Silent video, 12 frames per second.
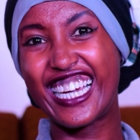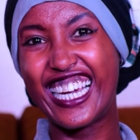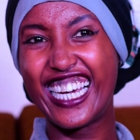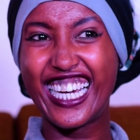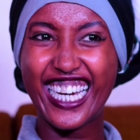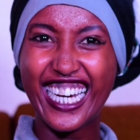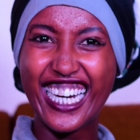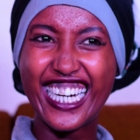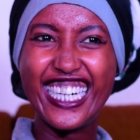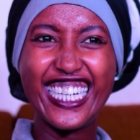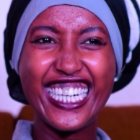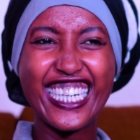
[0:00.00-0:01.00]
Tell
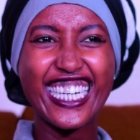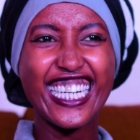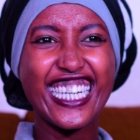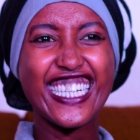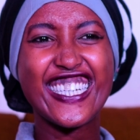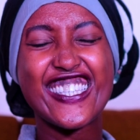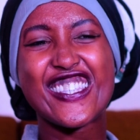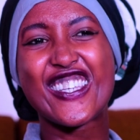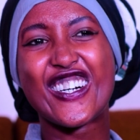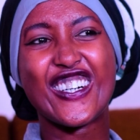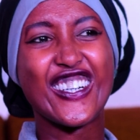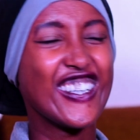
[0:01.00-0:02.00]
them.
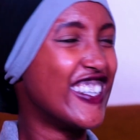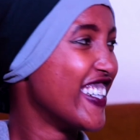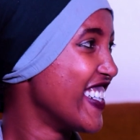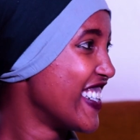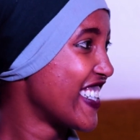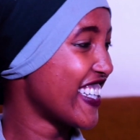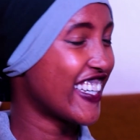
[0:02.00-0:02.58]
Bachelor in what?